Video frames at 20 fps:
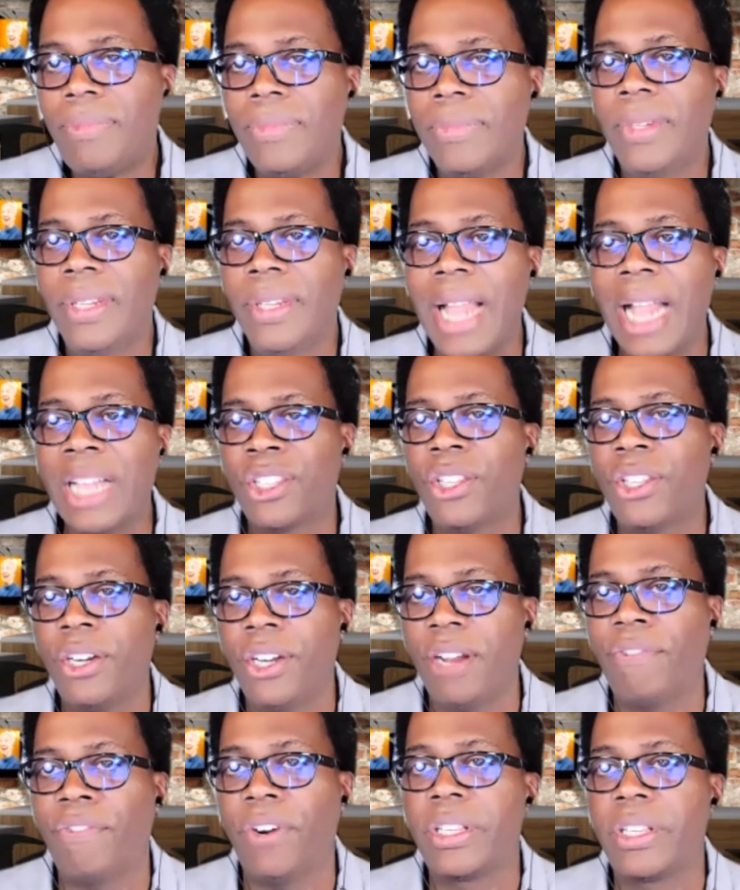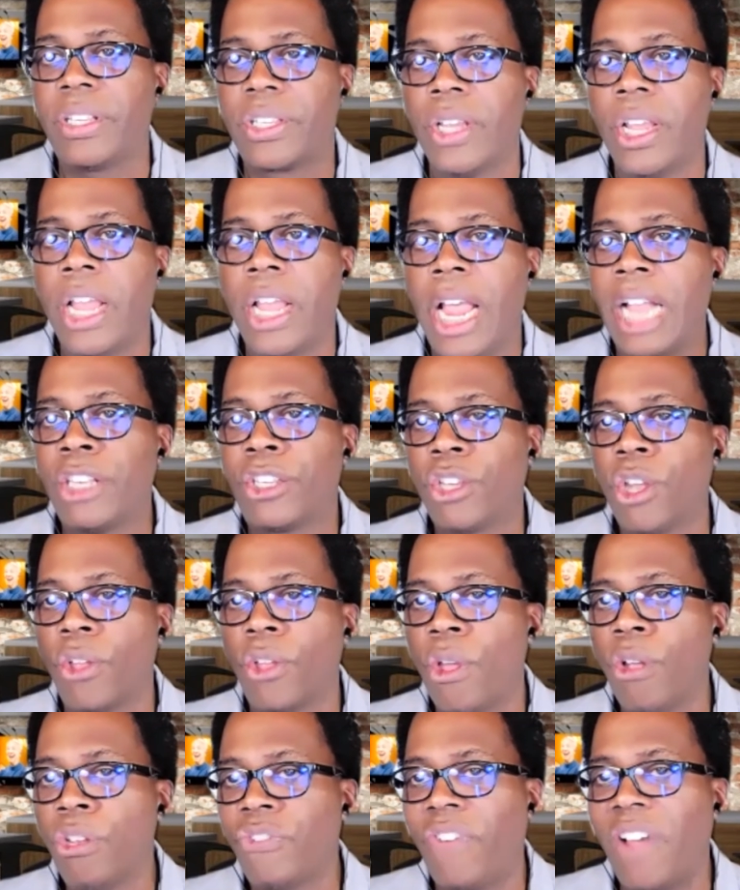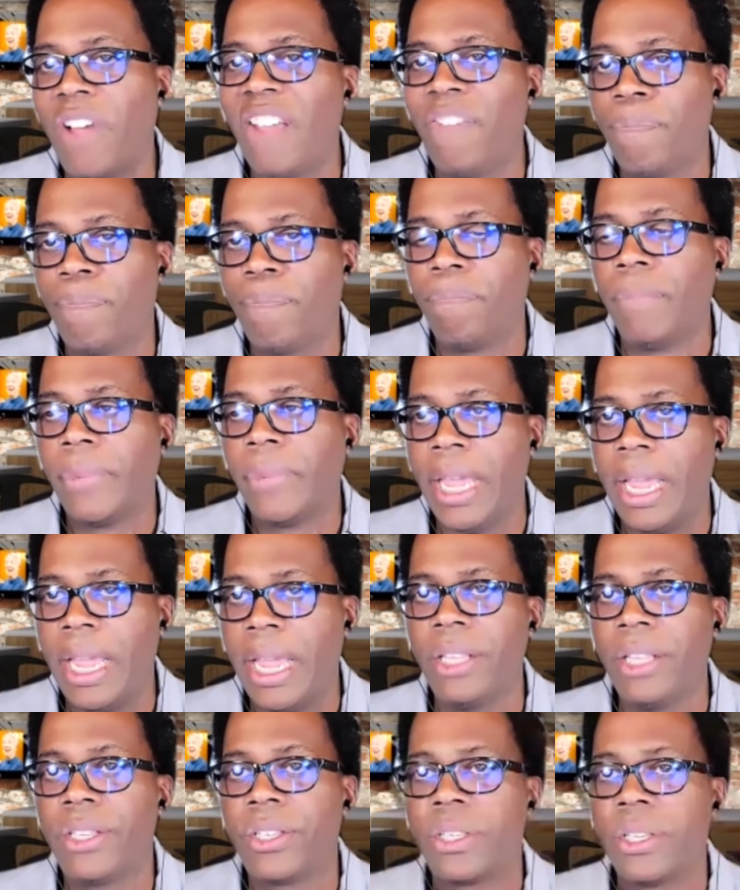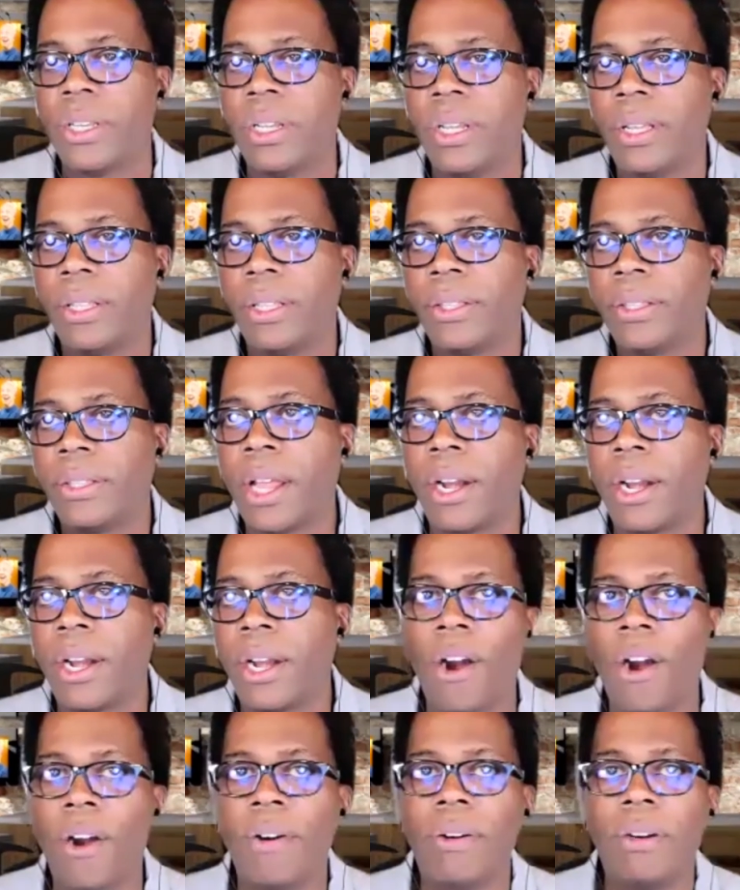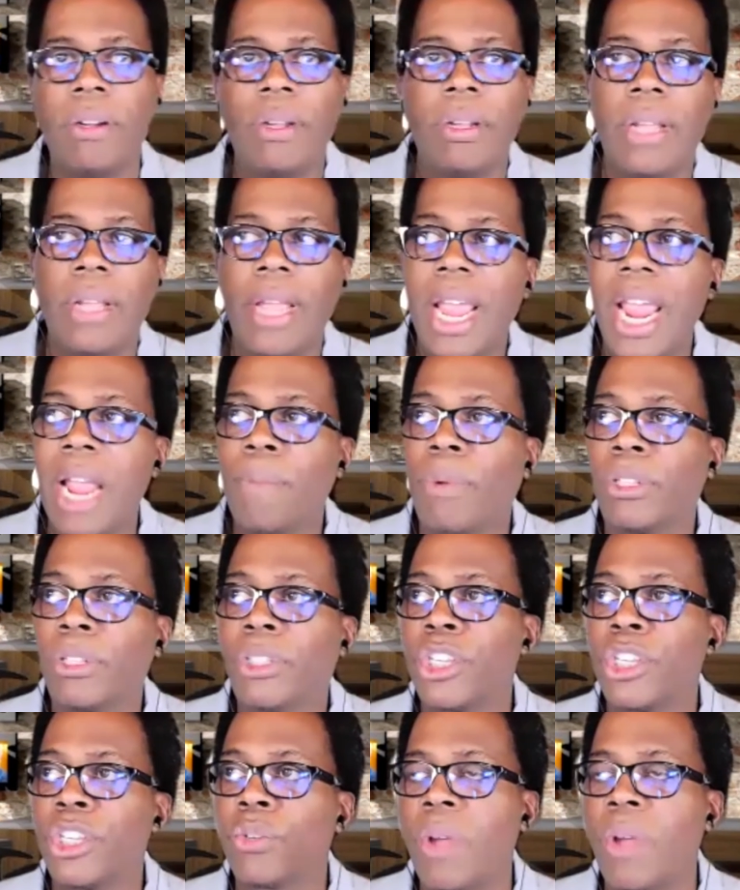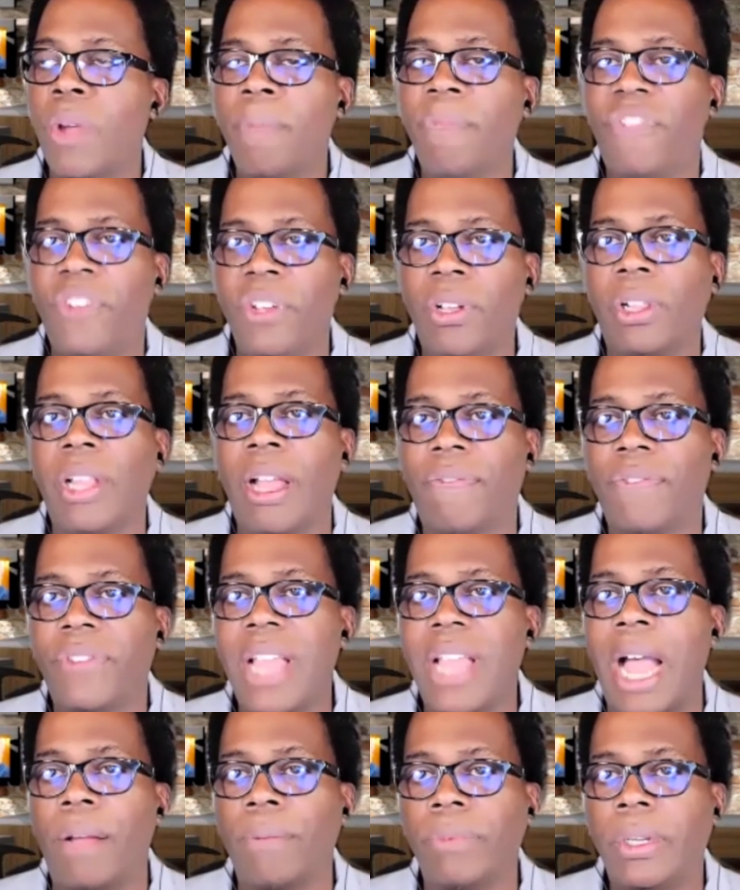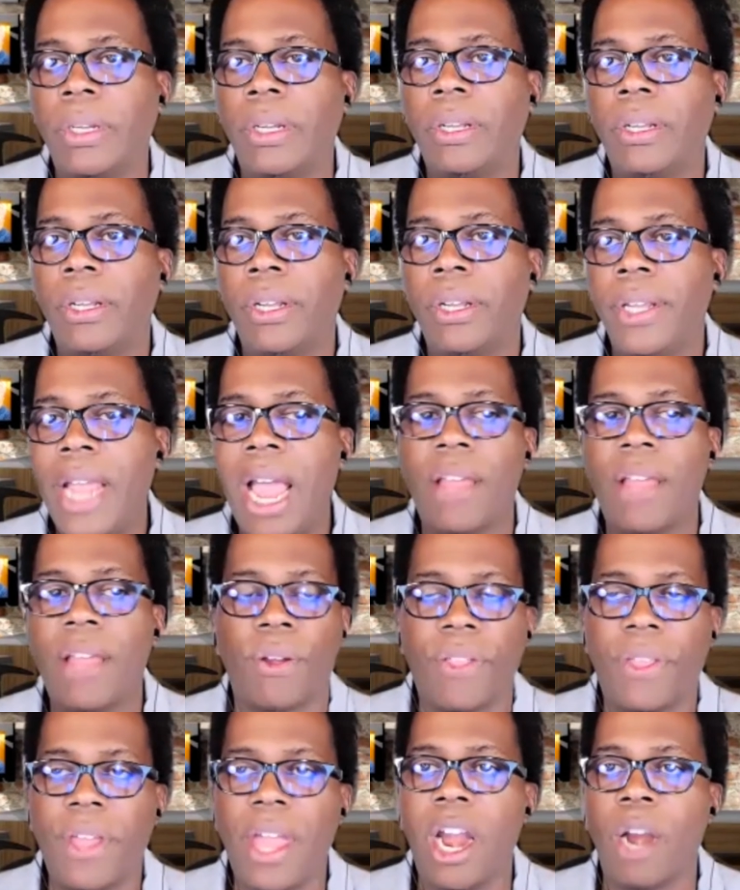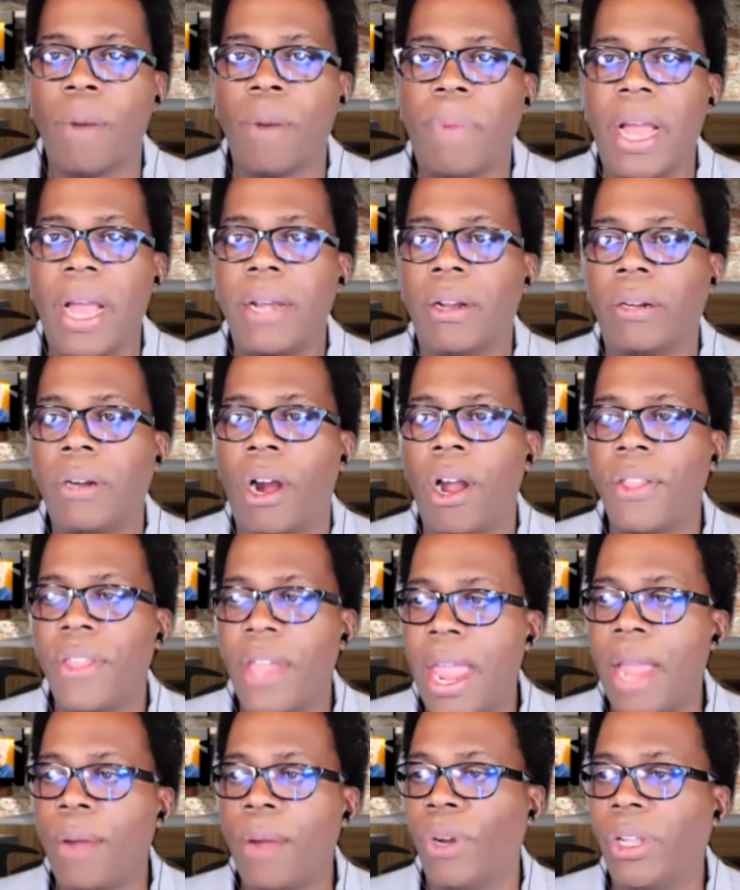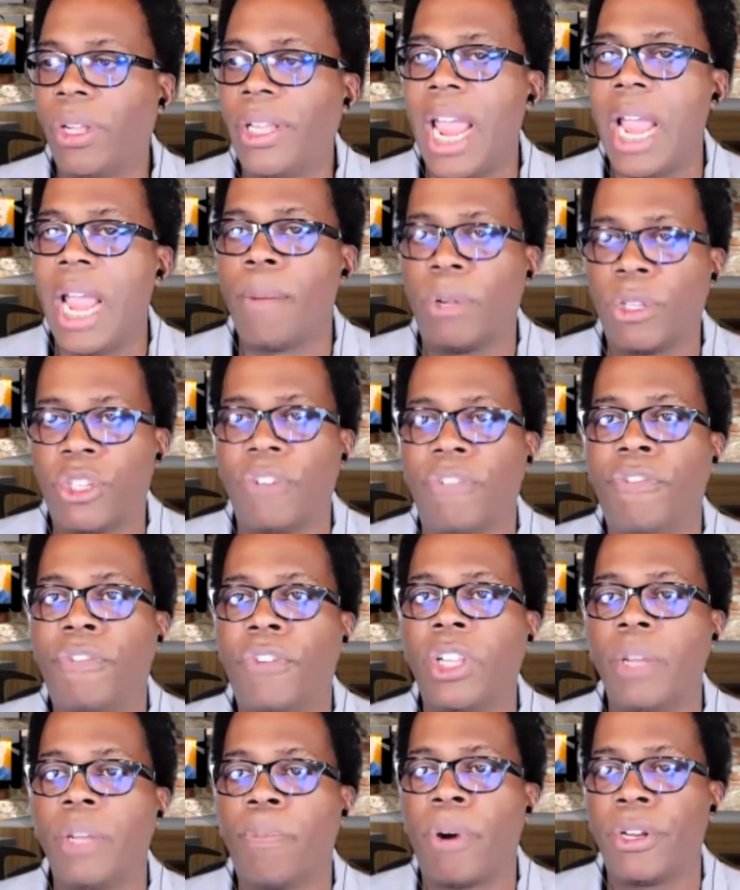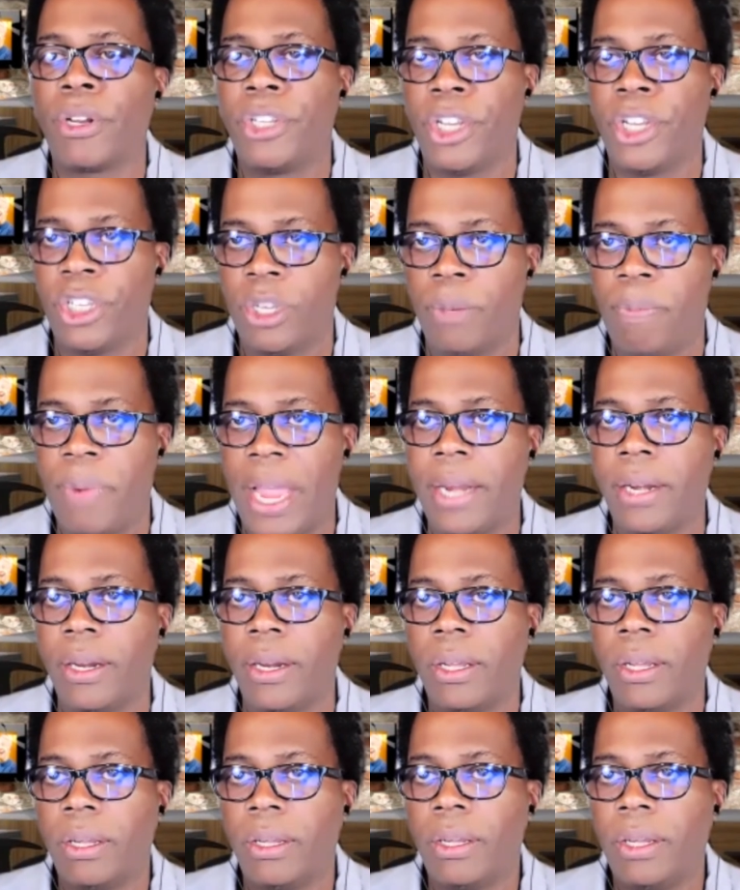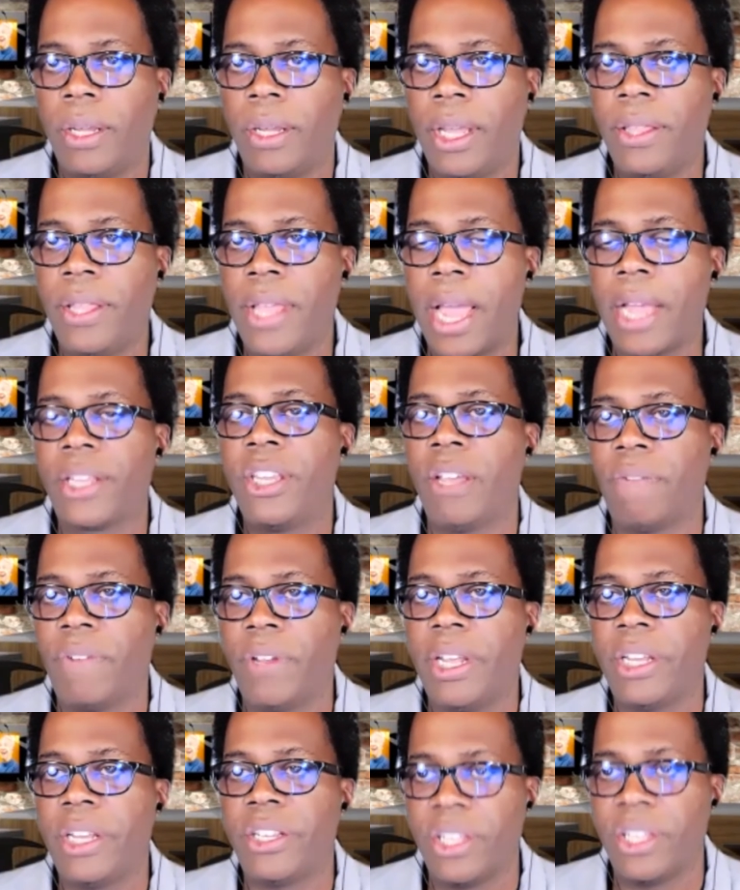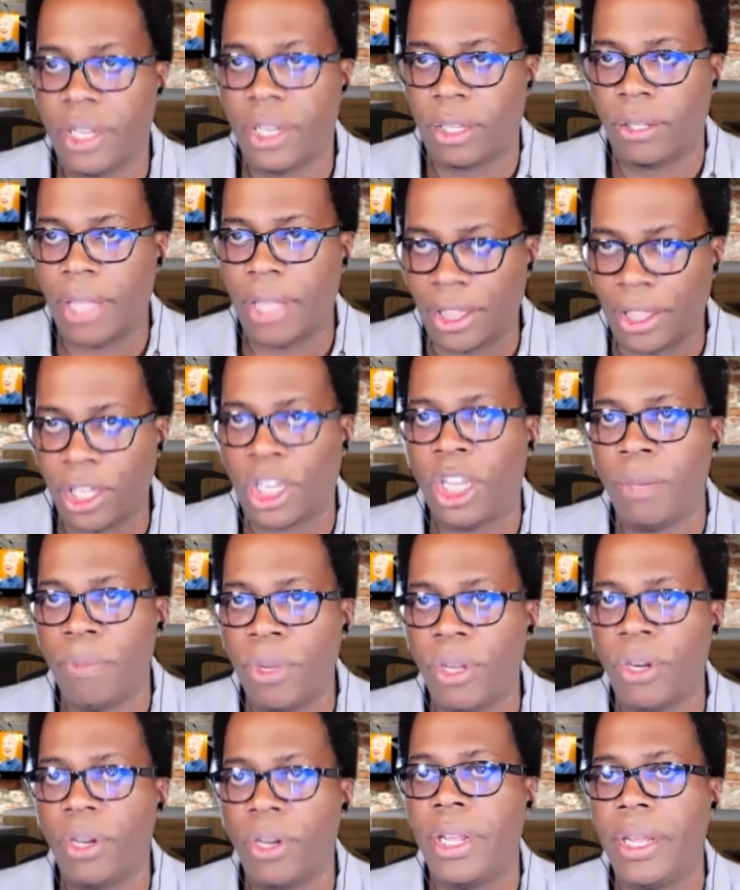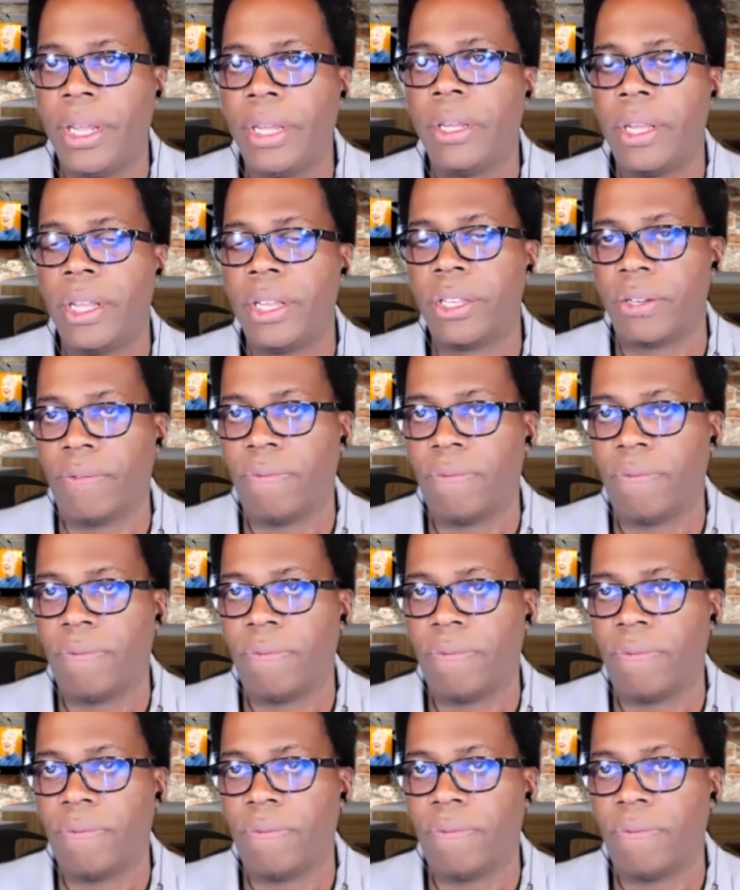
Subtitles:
And that's the difference. And so those 5 kids that aren't able to swim feel left out. Yeah, they're there, but are they really able to fully participate in the activities that the community is